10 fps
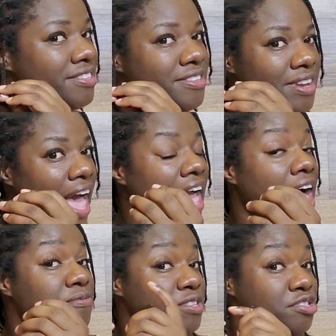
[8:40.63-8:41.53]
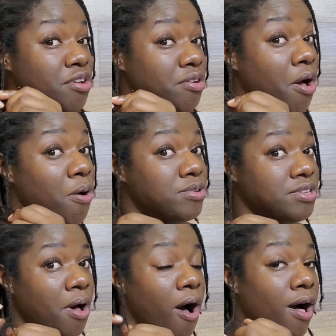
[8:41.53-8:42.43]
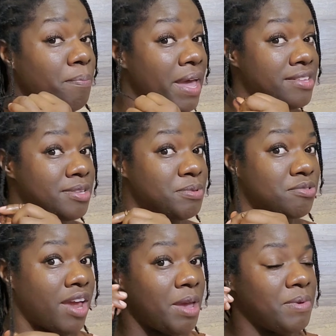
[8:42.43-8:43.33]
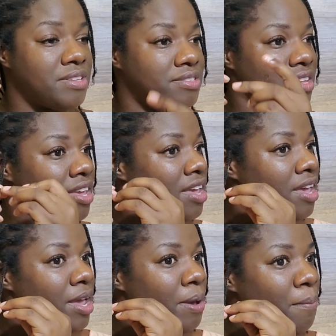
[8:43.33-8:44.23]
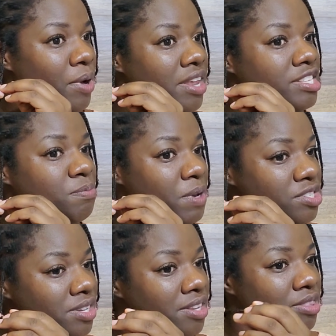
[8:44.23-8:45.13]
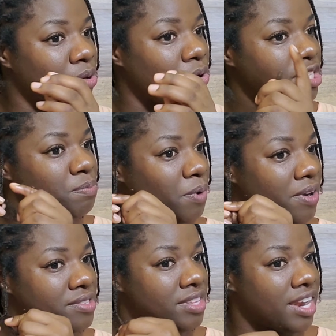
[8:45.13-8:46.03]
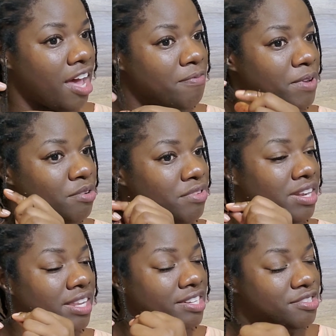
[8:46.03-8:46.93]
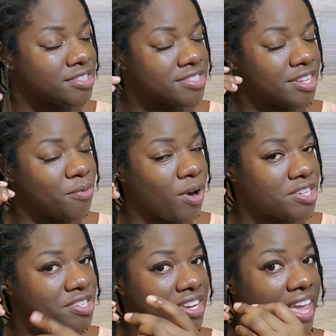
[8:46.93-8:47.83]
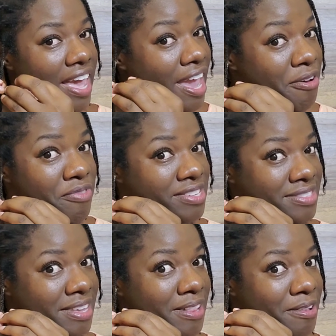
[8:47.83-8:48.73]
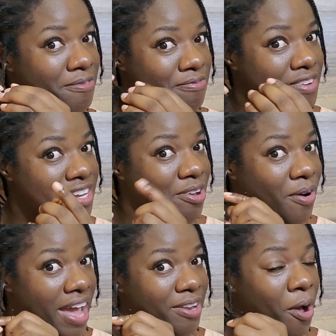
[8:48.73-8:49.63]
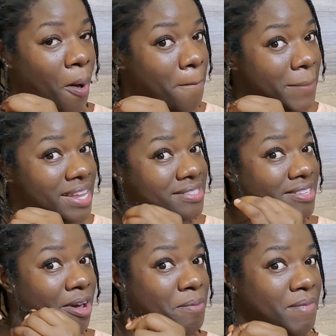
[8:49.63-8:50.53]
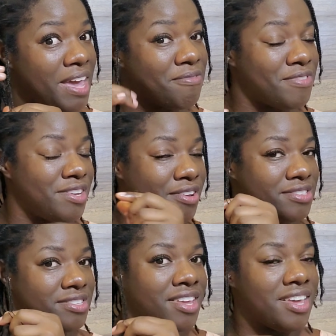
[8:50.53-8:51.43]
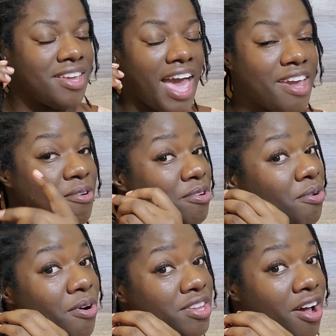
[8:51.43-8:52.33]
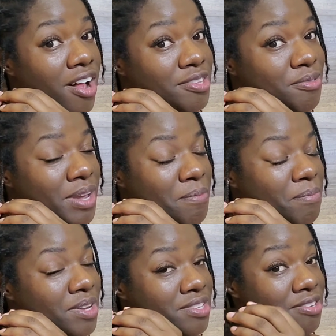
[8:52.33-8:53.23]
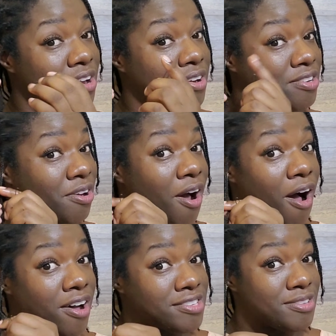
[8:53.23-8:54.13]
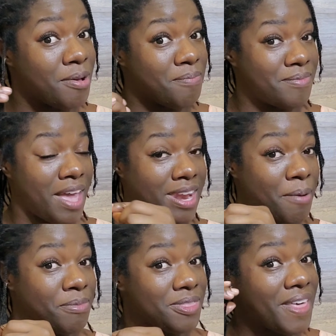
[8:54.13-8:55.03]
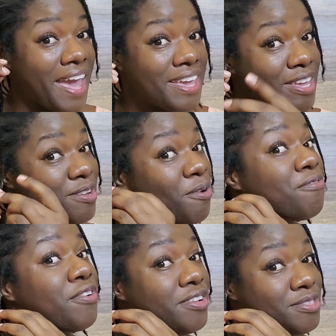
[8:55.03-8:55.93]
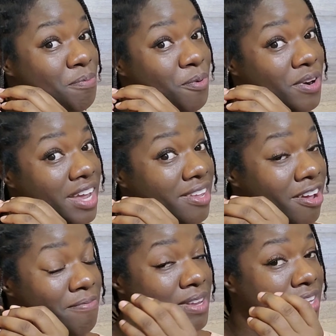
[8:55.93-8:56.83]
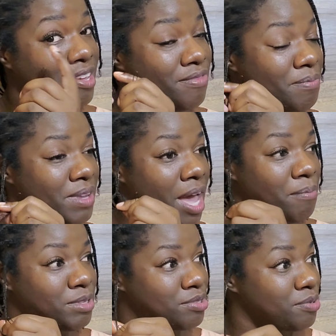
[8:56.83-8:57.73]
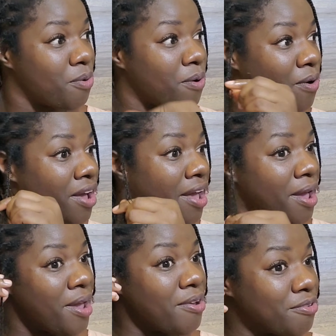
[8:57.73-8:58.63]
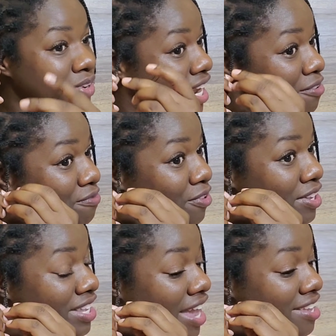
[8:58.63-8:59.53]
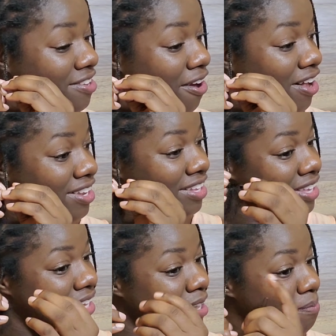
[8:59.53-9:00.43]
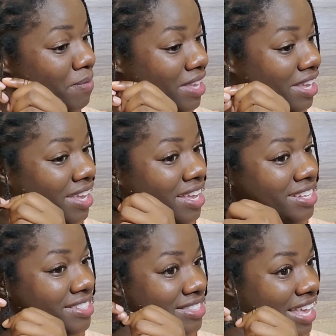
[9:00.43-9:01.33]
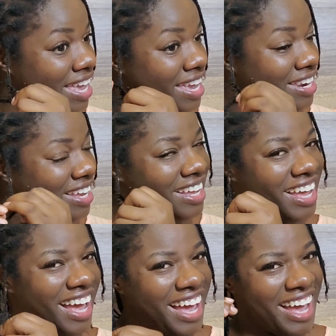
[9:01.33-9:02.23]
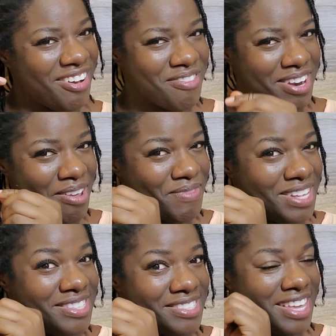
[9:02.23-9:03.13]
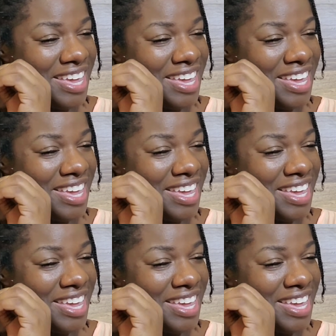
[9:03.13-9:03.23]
Listen, I have to shout out all my subscribers, but especially those persons that have been religiously watching every single video and commenting on my videos. I don't know y'all do it, but you're awesome, and I'm thanking you for the support that y'all been giving me. I'm so grateful that y'all keep me sane. What I mean